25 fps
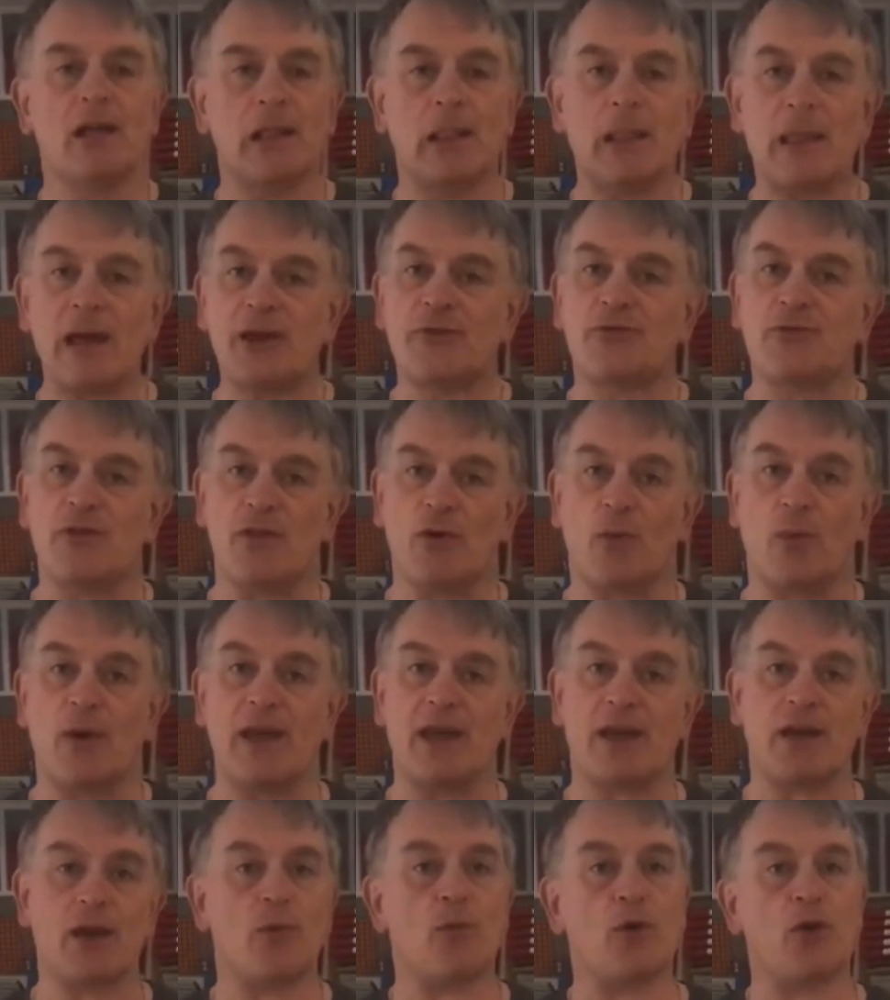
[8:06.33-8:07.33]
Later in the
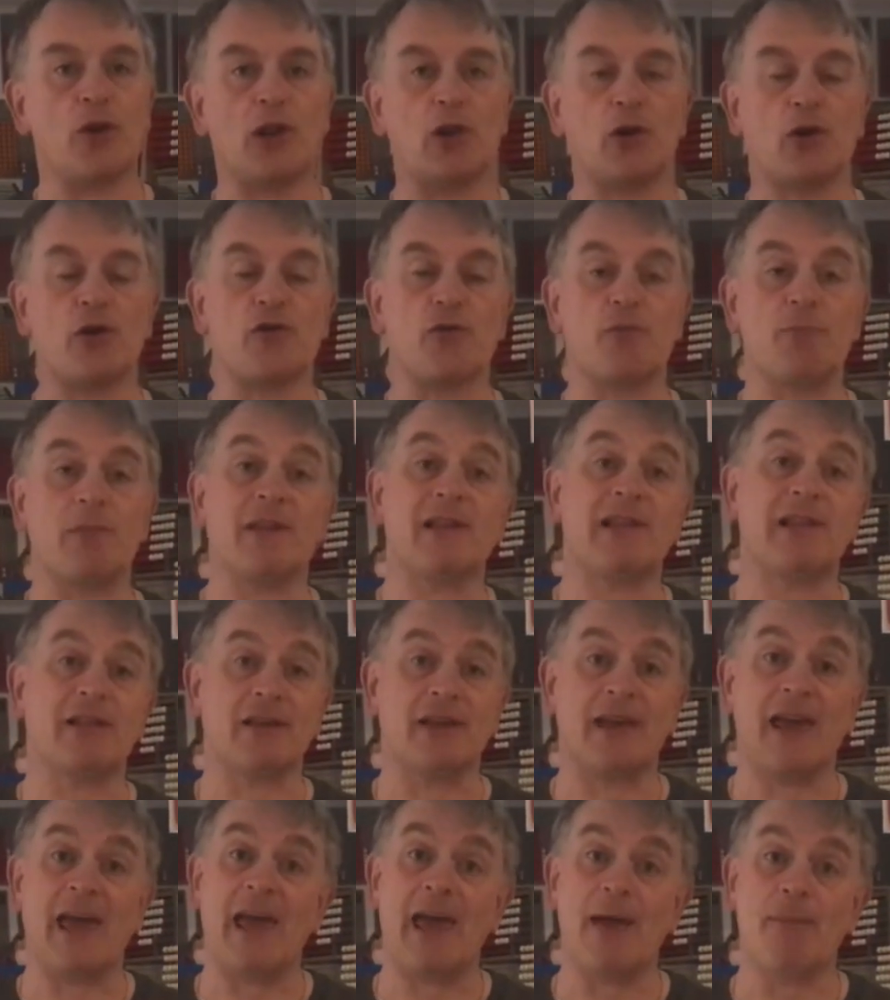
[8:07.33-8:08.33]
week, we're going to look at some
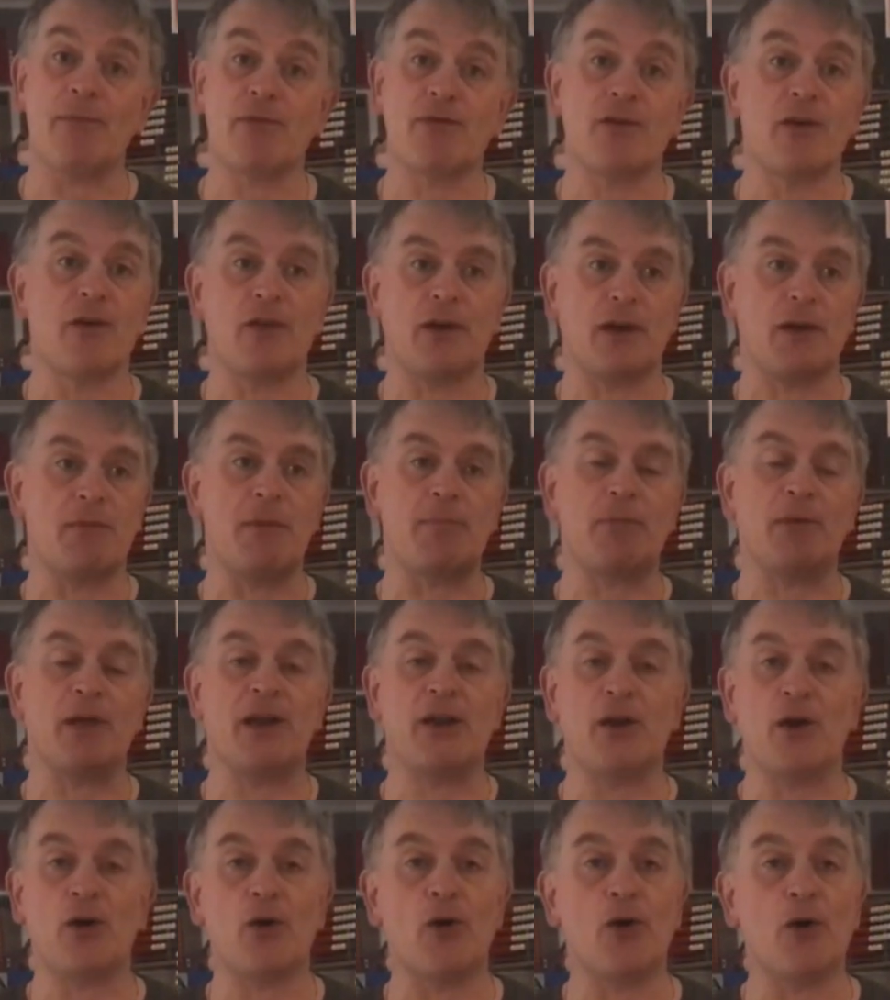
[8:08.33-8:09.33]
little games that can be
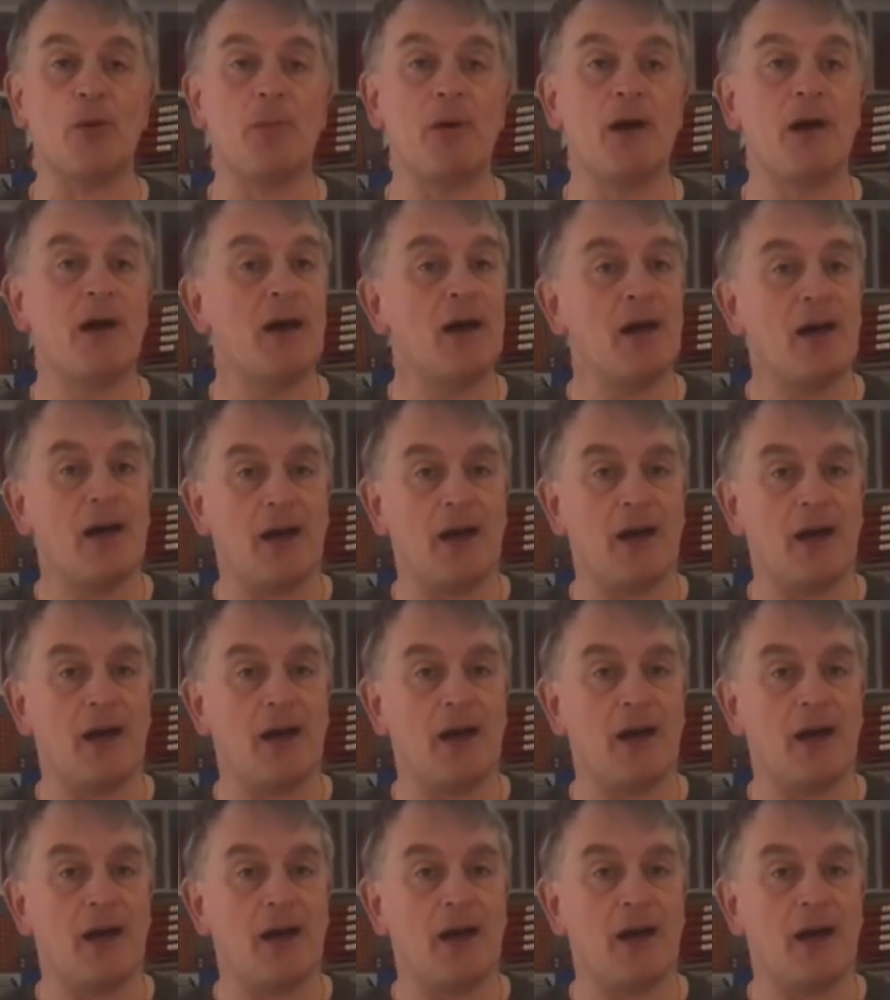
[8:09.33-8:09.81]
played at home